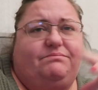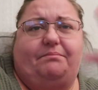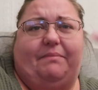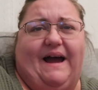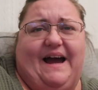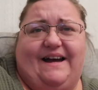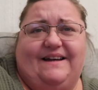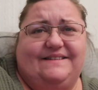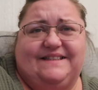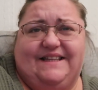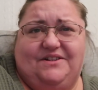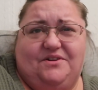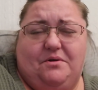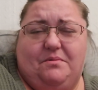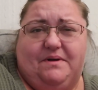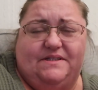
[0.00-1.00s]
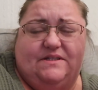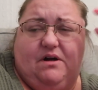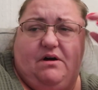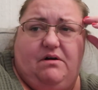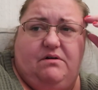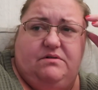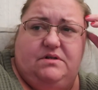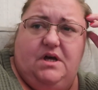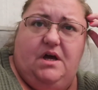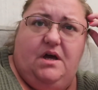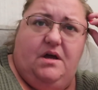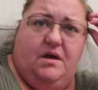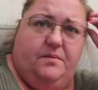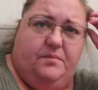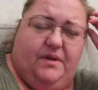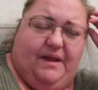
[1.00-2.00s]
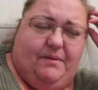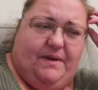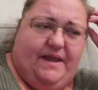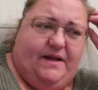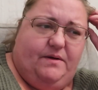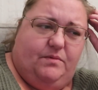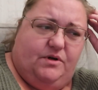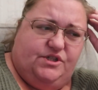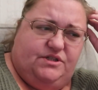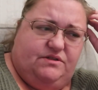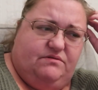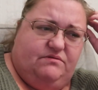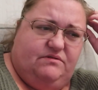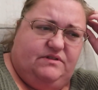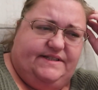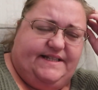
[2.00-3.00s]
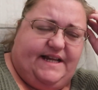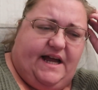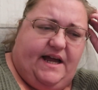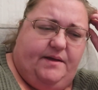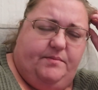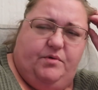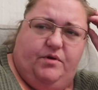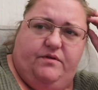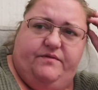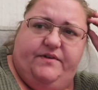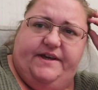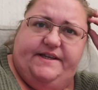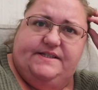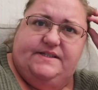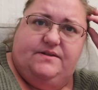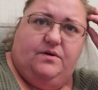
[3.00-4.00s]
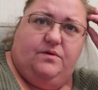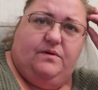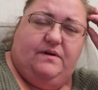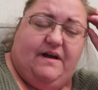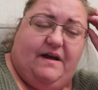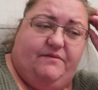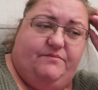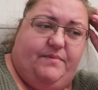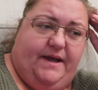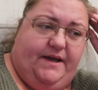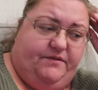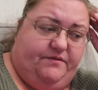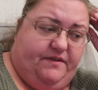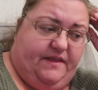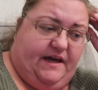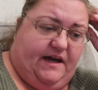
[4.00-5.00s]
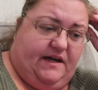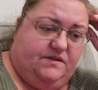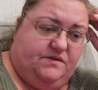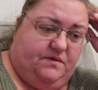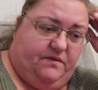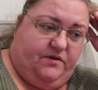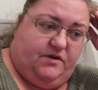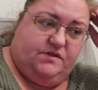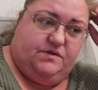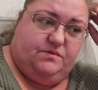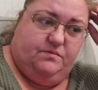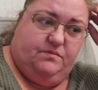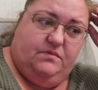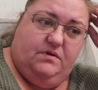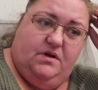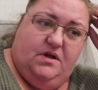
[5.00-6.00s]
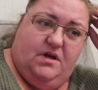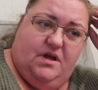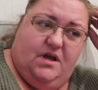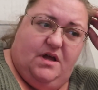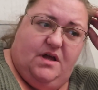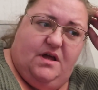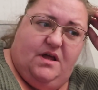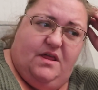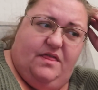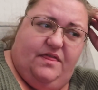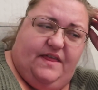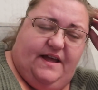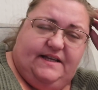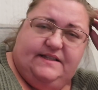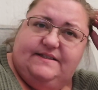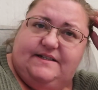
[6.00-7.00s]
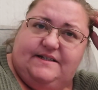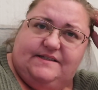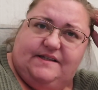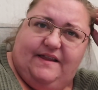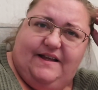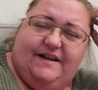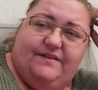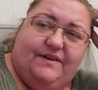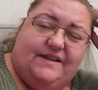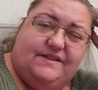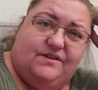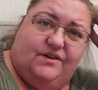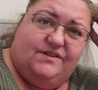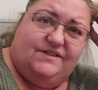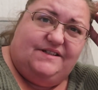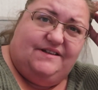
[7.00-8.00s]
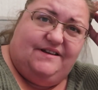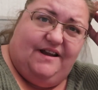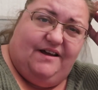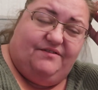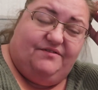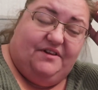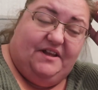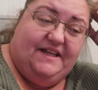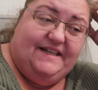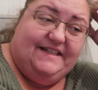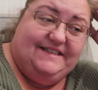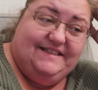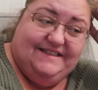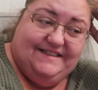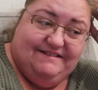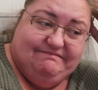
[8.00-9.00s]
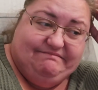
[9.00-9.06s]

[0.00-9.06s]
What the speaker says: Pass, I don't know what it's called, but like where you can watch Sky movies, so I paid for that, so I've got some things because I think I've exhausted Netflix.